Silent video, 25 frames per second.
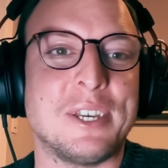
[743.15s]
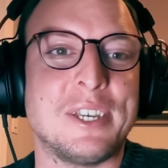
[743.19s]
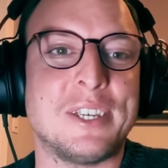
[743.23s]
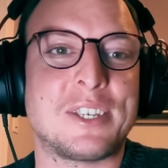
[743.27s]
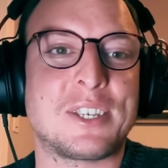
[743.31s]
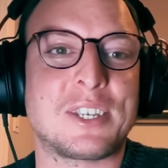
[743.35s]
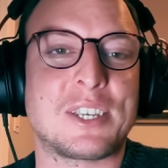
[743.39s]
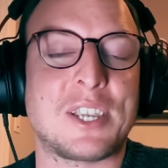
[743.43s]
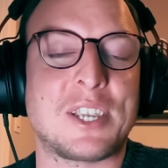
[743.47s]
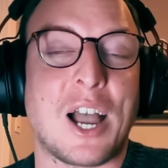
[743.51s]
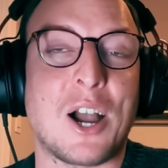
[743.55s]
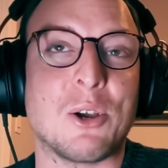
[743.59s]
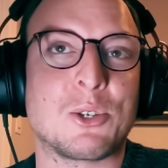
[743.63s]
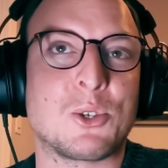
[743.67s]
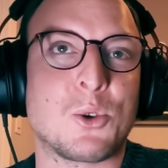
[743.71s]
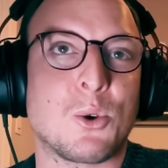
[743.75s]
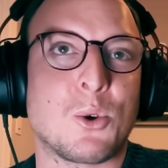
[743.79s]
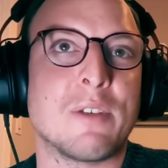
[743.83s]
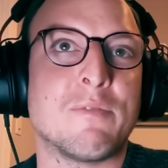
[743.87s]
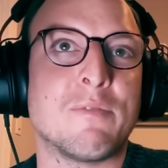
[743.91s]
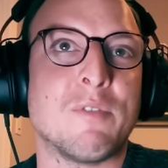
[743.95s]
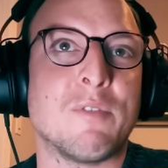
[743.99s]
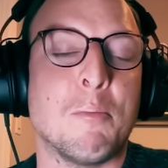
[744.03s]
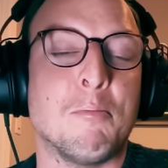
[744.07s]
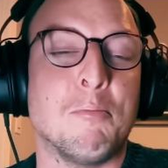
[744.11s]
is
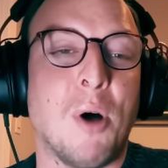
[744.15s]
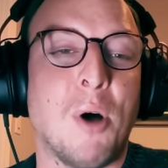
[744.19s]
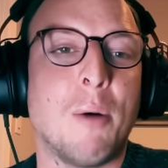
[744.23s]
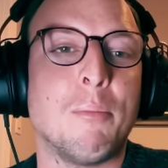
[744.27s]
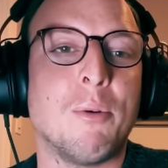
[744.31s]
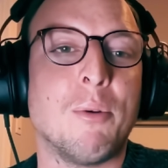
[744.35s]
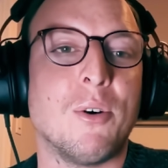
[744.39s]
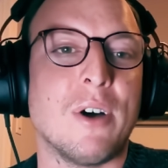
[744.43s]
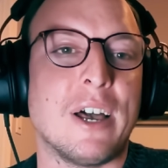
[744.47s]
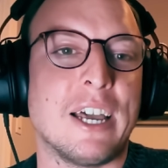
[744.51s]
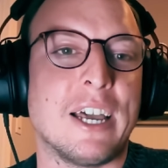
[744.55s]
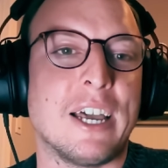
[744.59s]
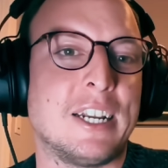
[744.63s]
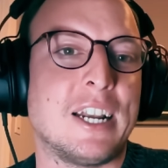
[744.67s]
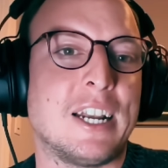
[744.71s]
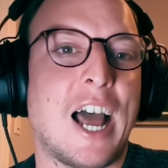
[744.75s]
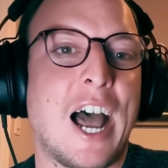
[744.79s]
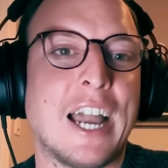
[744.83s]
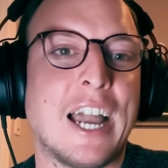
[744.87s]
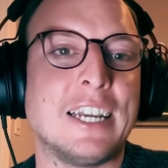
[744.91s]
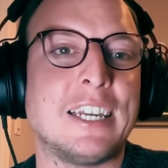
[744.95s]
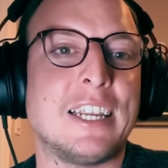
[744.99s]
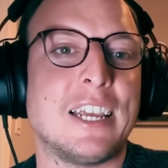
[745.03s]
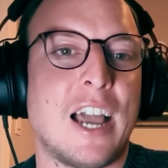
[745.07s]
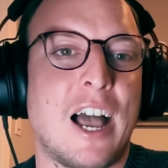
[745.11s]
sort of a bubble and an
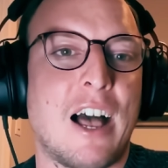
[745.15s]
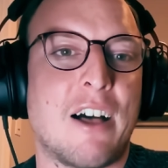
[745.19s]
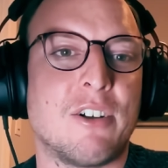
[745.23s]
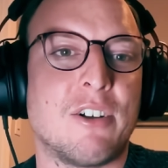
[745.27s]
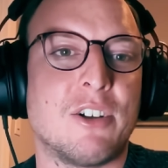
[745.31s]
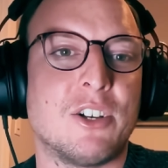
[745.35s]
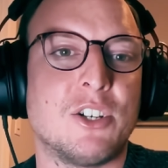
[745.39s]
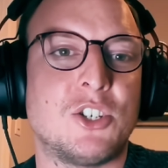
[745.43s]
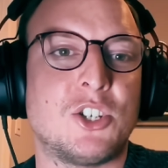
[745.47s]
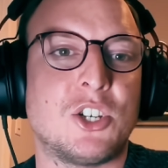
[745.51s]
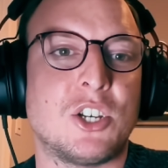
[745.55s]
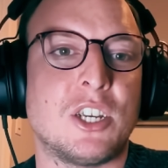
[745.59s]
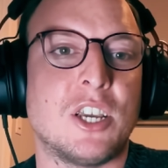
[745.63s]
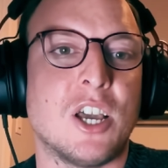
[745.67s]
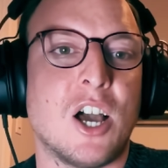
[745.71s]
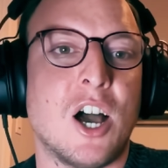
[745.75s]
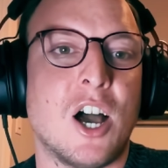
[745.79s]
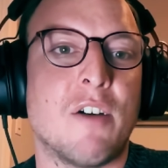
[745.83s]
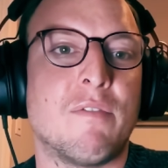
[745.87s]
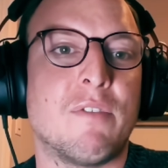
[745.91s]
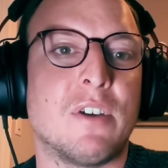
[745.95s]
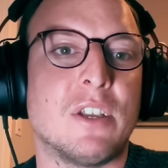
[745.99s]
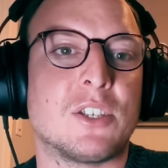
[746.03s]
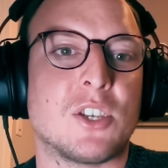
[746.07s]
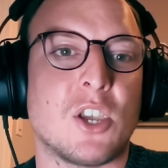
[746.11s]
ideology
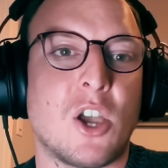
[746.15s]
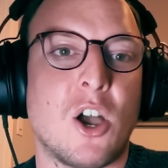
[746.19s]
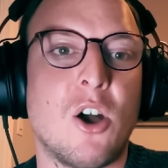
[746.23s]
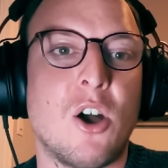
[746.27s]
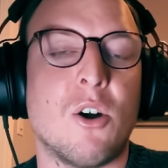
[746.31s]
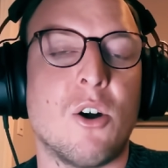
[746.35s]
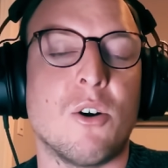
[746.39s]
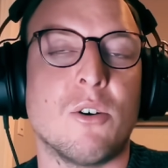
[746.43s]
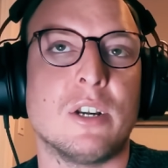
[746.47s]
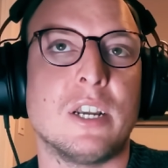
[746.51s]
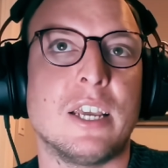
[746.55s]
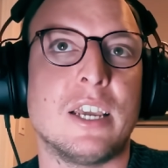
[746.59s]
of its own.